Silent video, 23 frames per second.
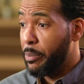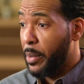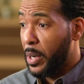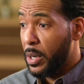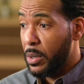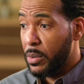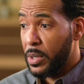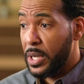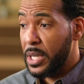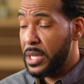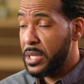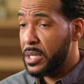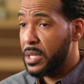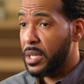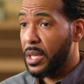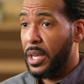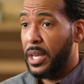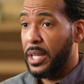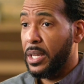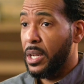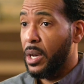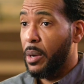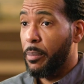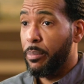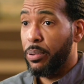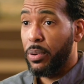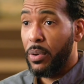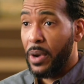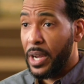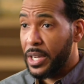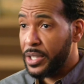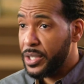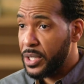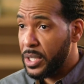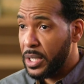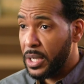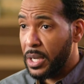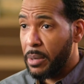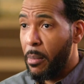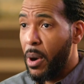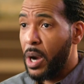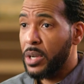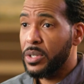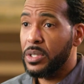burdens and oppression and